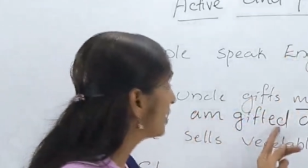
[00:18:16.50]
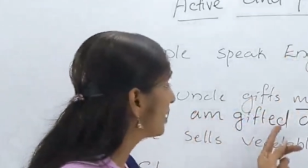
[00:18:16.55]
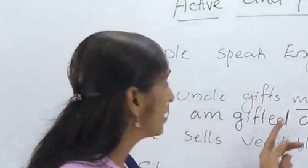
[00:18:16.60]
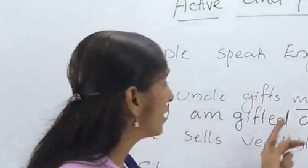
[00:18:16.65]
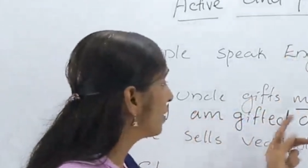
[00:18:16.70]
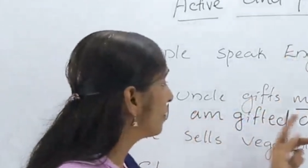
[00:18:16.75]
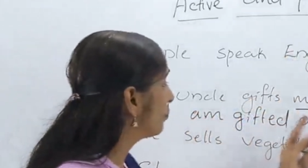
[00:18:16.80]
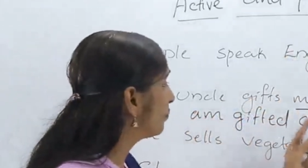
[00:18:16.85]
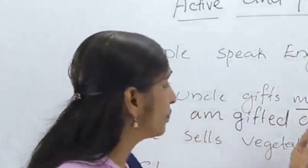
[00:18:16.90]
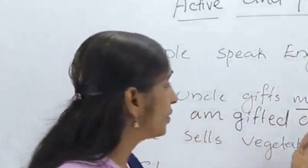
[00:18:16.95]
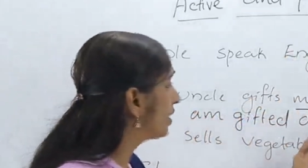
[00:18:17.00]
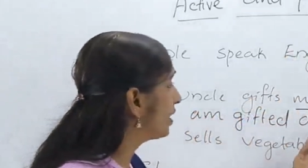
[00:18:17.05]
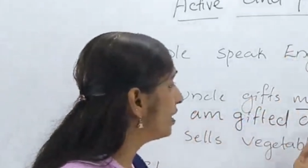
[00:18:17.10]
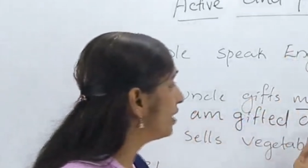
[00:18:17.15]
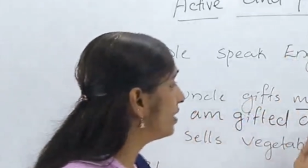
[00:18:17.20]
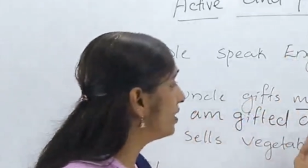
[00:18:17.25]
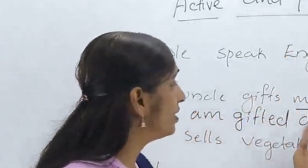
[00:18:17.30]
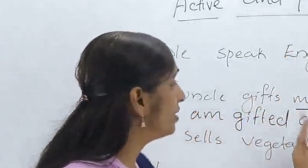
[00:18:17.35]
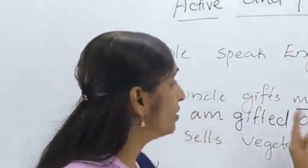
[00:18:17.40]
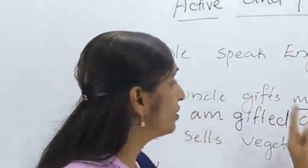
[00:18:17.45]
gifted
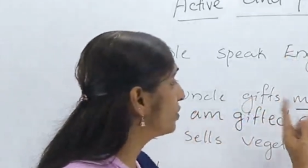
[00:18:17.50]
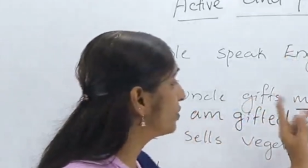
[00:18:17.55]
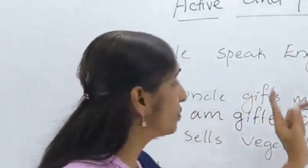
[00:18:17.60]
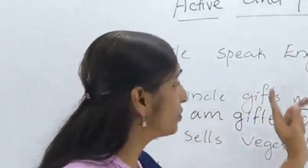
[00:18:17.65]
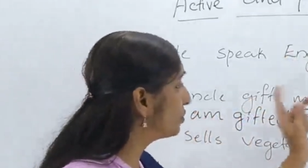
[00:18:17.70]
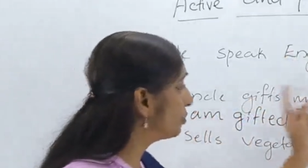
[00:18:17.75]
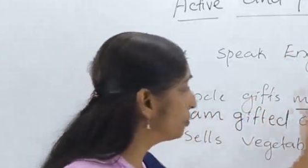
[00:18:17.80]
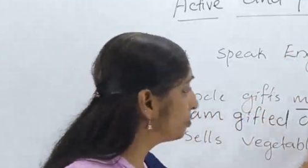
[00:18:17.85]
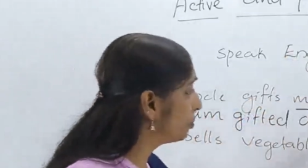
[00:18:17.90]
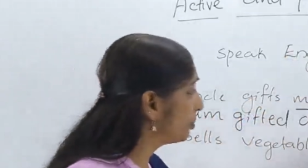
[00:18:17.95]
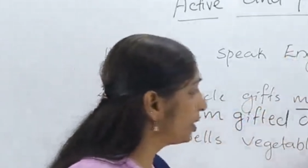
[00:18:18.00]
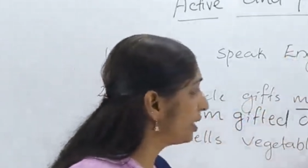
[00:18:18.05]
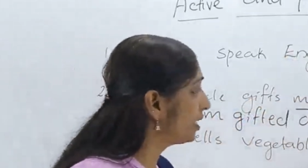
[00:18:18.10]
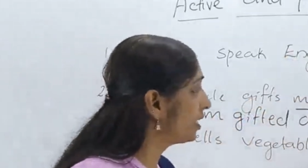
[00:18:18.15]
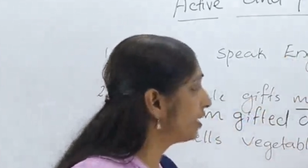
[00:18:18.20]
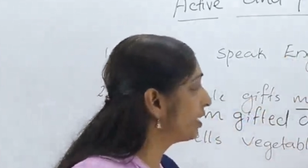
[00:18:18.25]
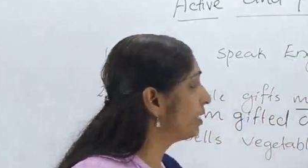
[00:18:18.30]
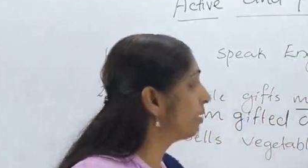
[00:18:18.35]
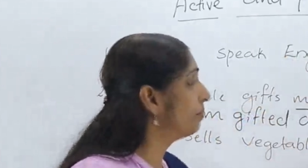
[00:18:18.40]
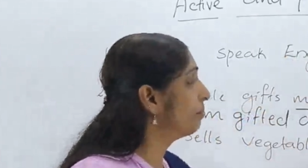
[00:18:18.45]
to
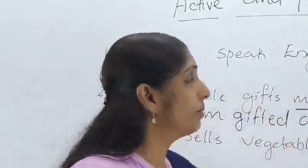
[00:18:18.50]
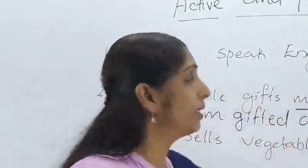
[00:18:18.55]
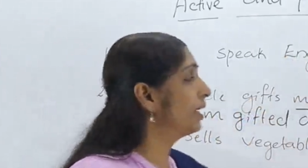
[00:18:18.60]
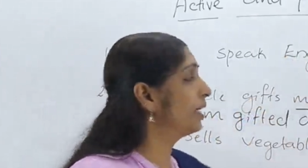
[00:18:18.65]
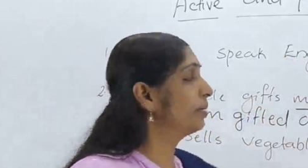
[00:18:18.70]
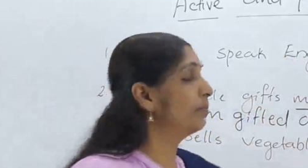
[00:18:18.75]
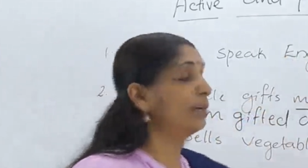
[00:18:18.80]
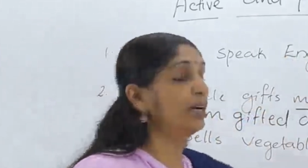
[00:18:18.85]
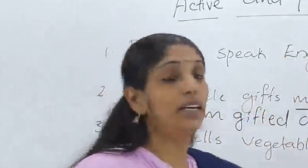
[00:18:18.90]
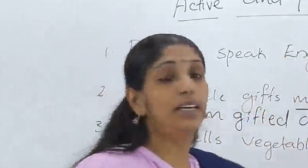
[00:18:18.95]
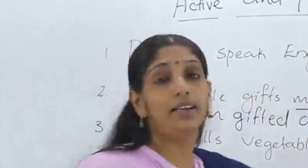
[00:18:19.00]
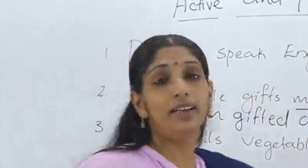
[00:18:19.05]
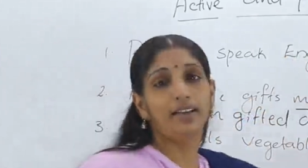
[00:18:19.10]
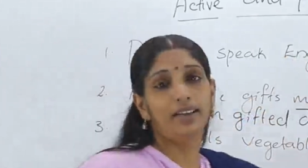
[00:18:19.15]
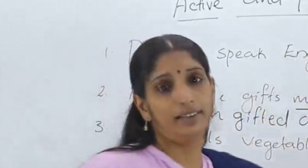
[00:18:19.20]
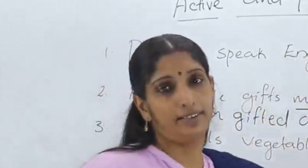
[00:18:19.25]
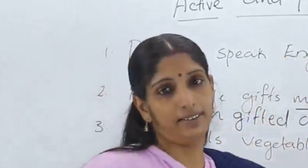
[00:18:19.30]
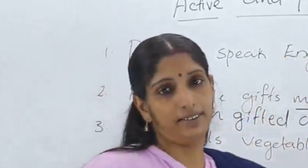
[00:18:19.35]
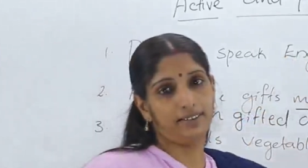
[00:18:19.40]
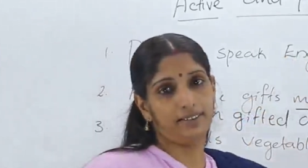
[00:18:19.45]
me by my
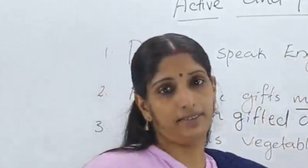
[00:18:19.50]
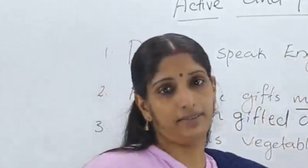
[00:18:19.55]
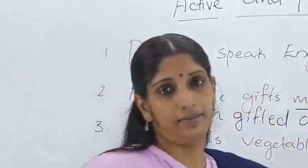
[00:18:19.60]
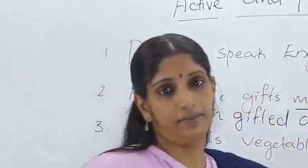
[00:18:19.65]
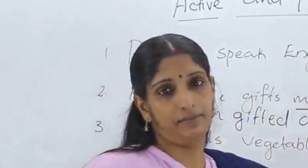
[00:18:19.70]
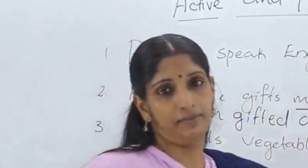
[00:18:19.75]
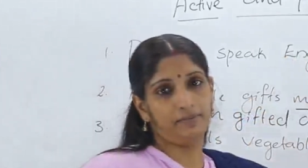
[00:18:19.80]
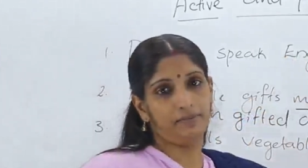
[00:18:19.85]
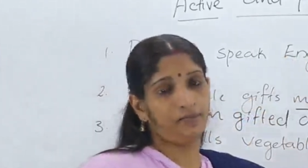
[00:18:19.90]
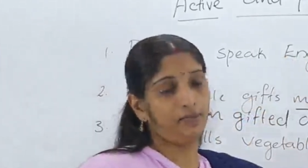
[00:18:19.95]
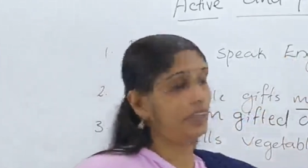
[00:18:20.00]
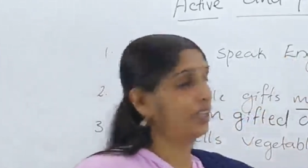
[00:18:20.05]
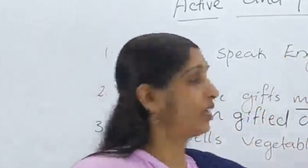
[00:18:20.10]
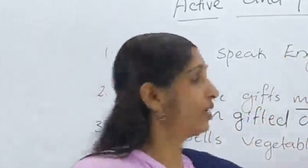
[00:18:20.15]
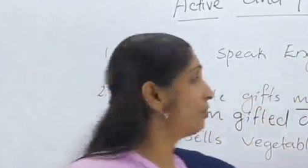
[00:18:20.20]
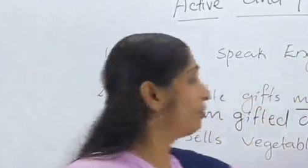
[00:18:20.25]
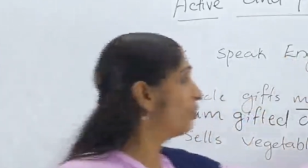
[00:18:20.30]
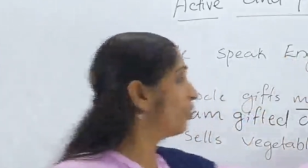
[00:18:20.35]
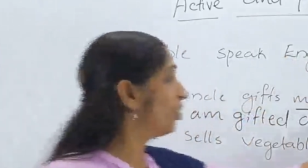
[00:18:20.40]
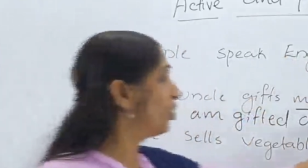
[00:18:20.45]
uncle.
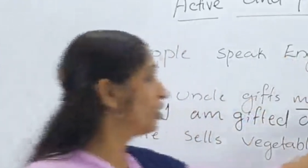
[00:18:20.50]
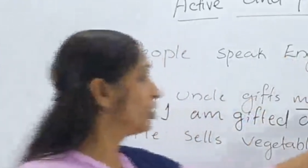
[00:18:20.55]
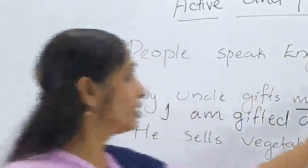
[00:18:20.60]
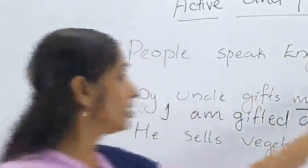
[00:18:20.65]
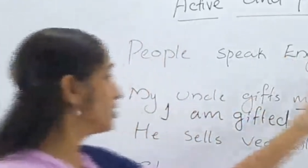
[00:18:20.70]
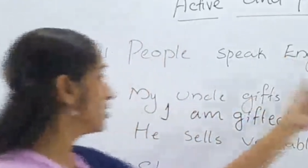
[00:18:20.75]
A watch